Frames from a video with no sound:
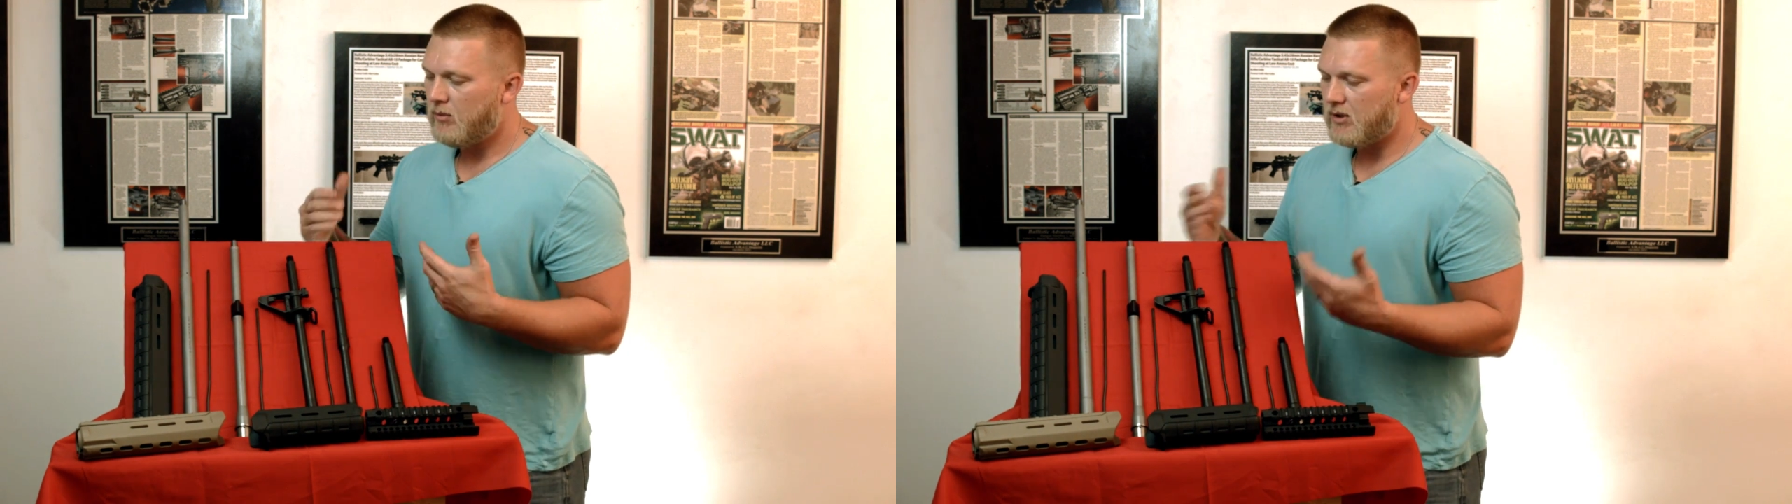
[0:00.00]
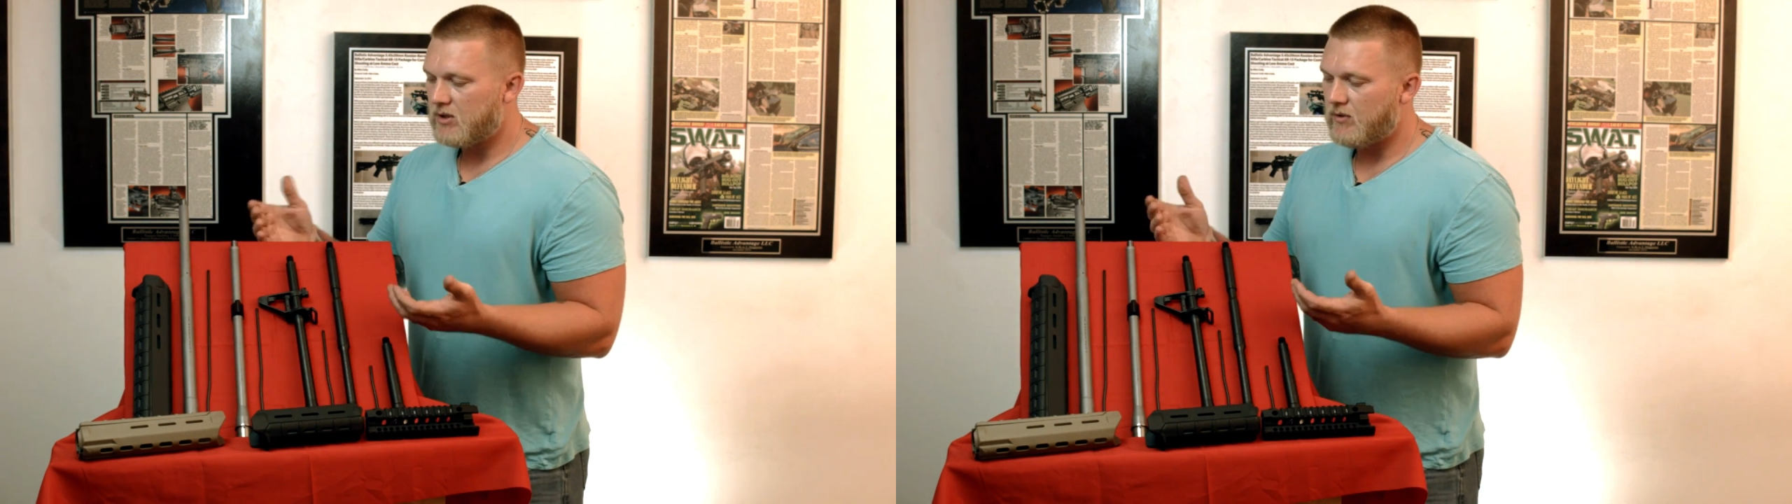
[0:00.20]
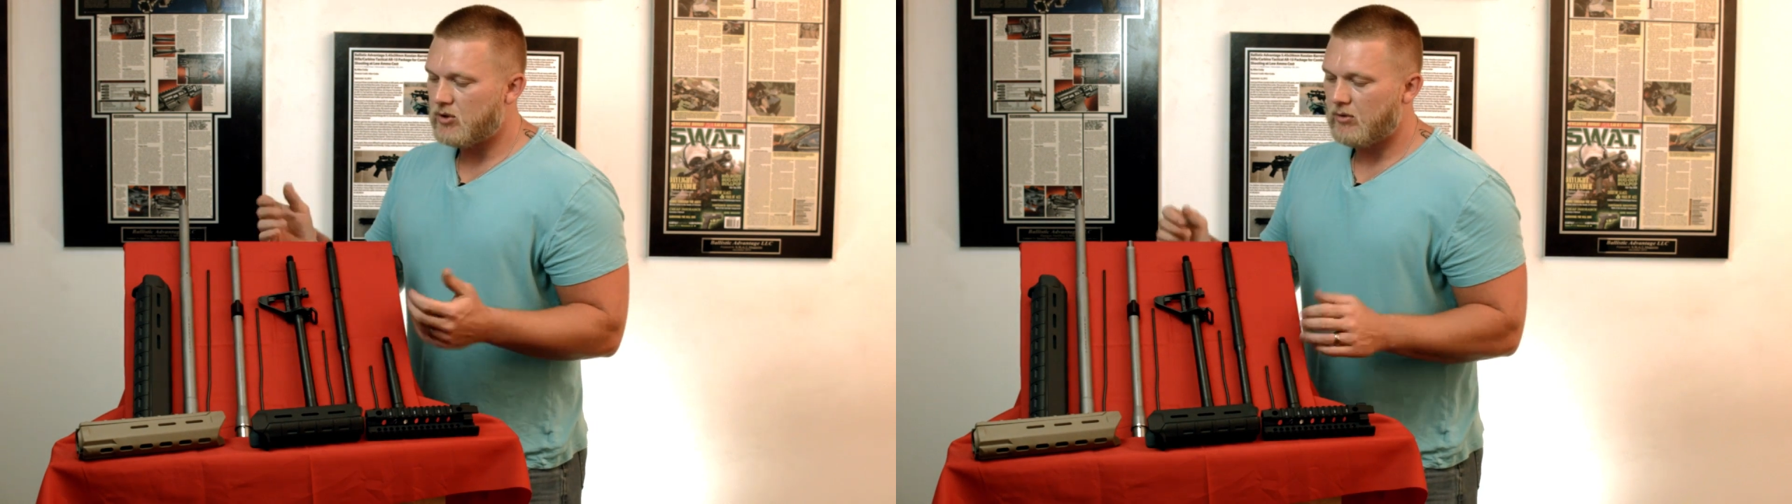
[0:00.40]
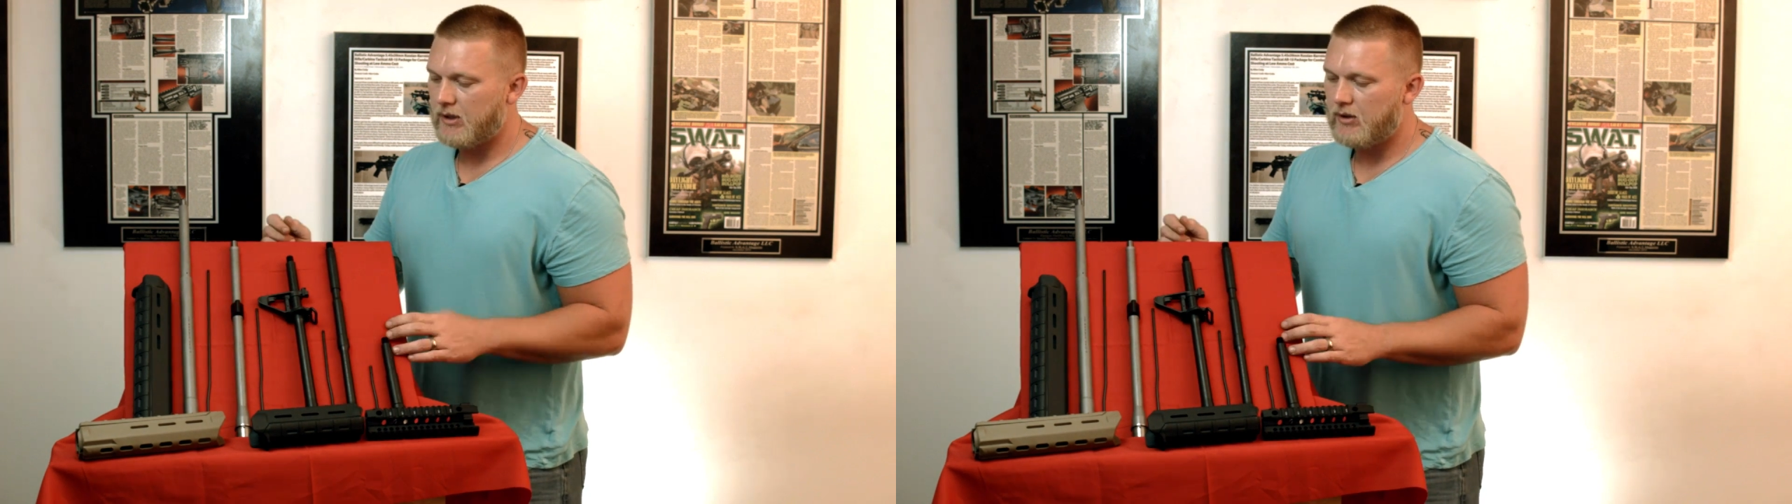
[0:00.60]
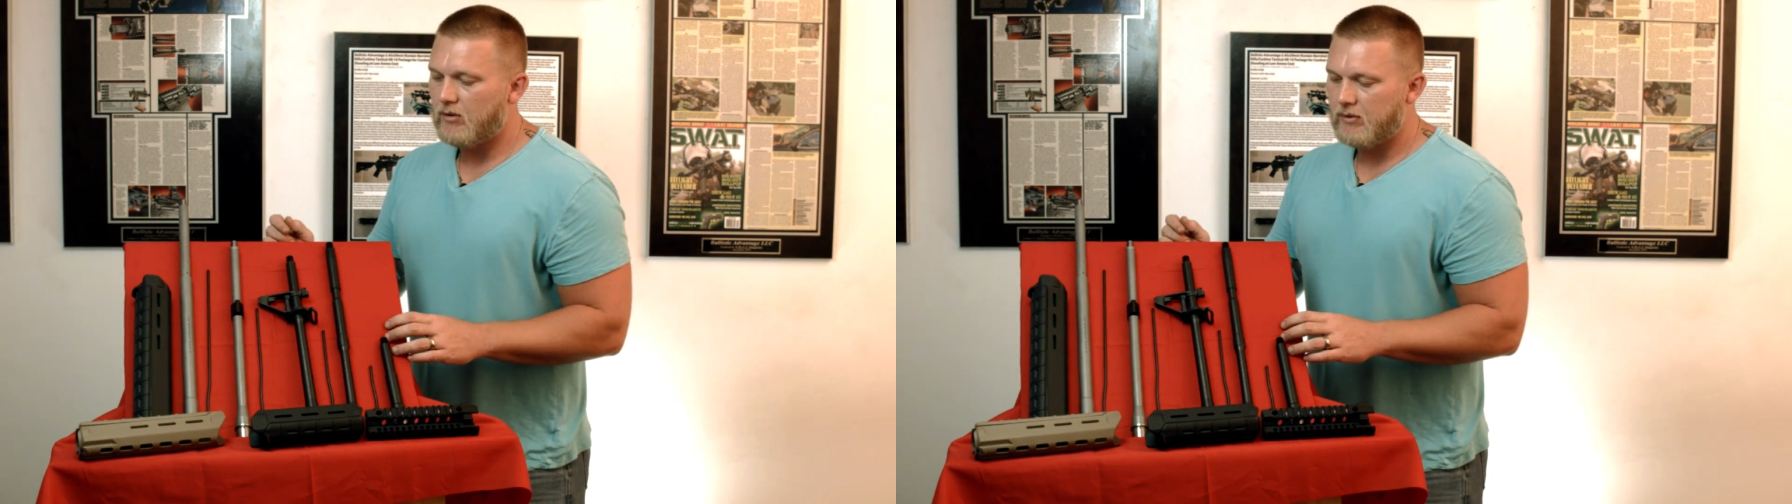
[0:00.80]
with this
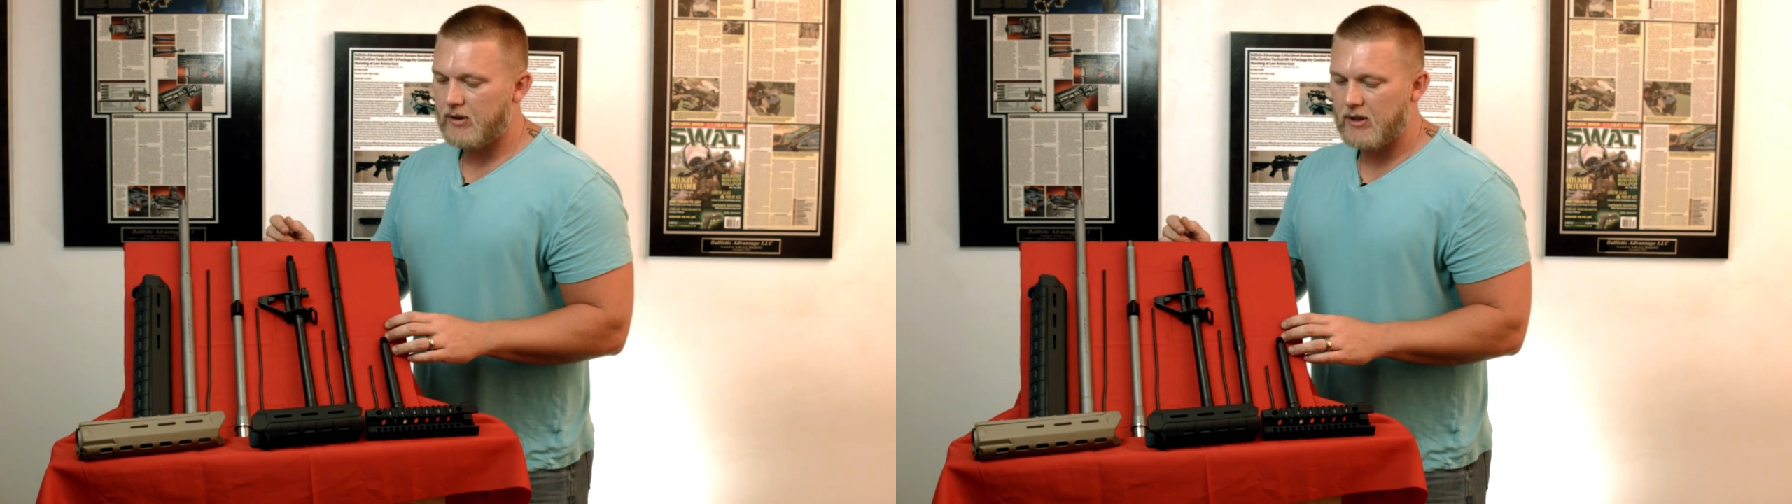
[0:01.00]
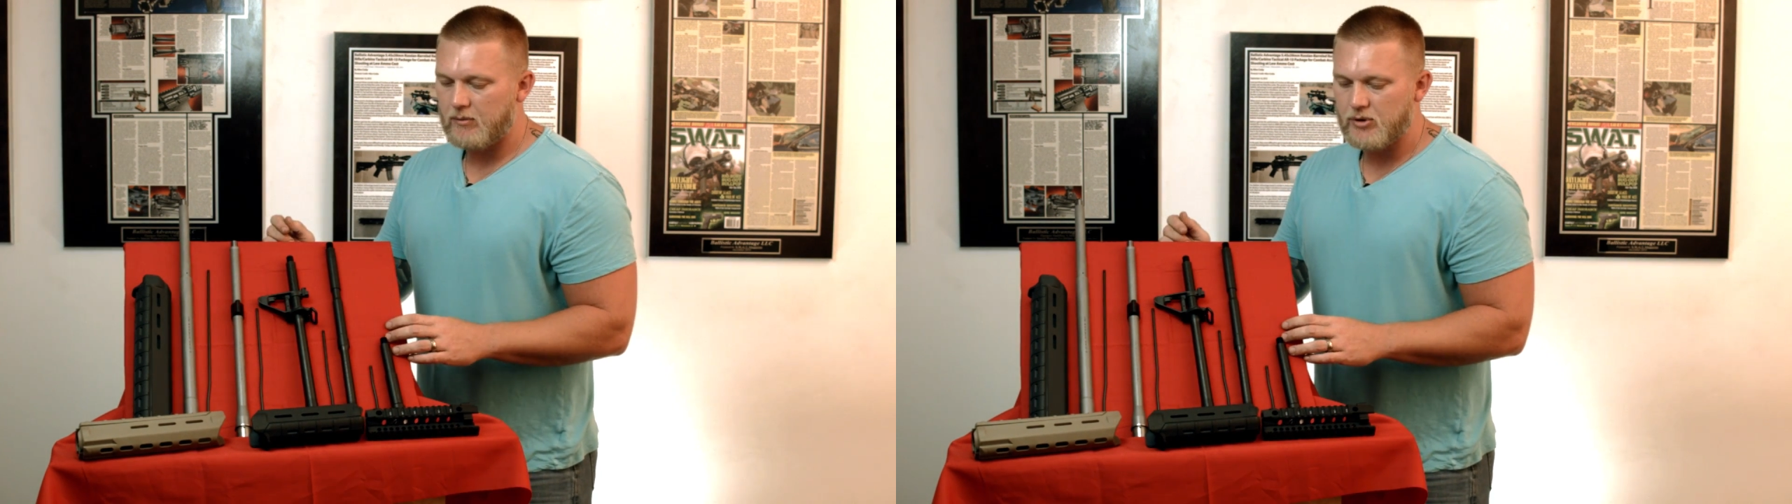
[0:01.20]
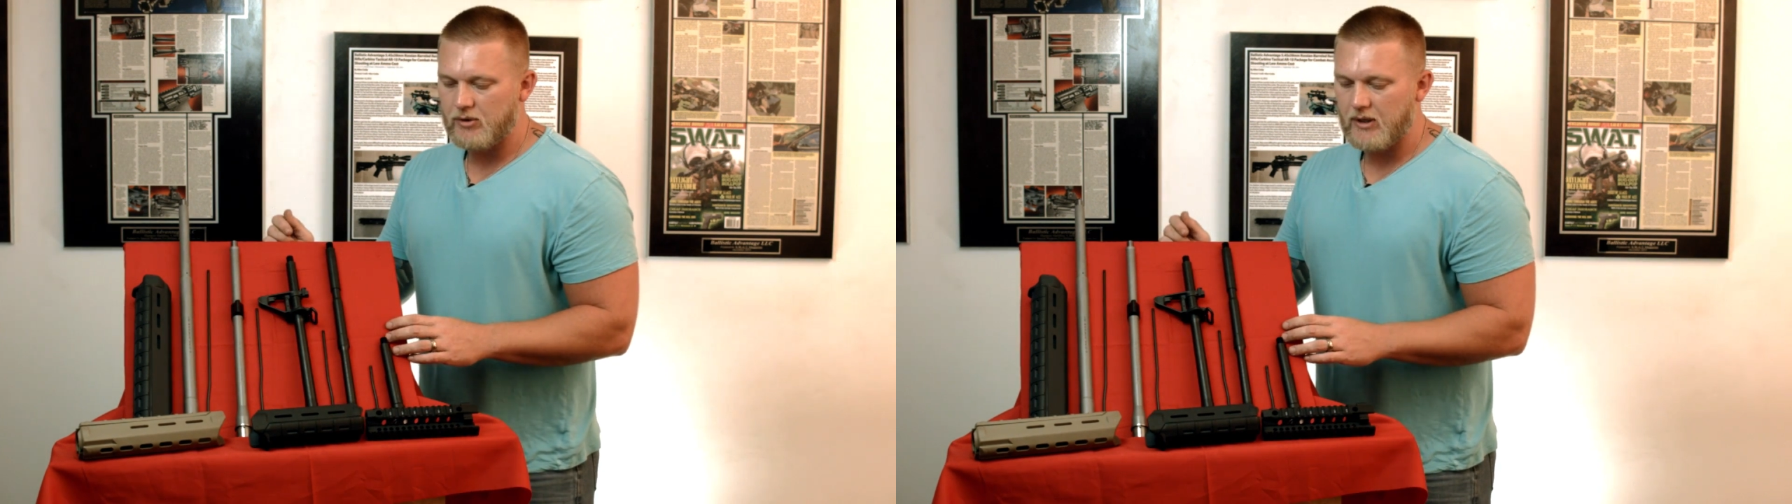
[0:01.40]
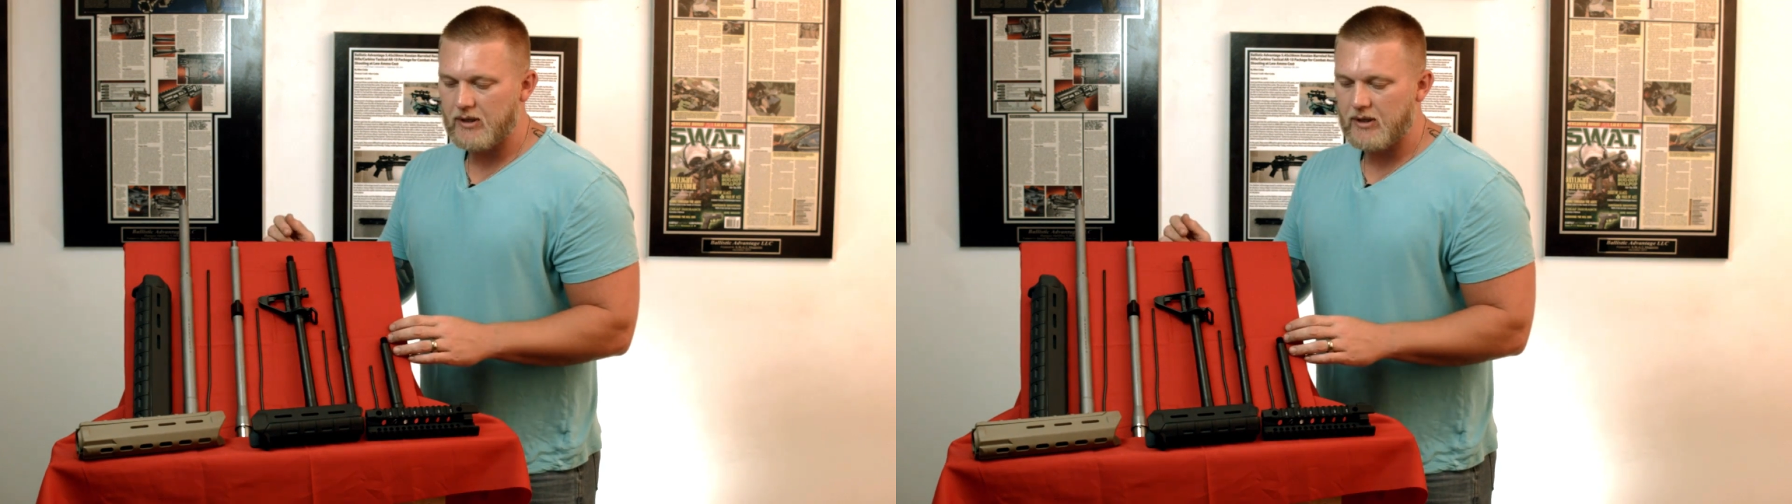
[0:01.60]
visual aid, hopefully it helps you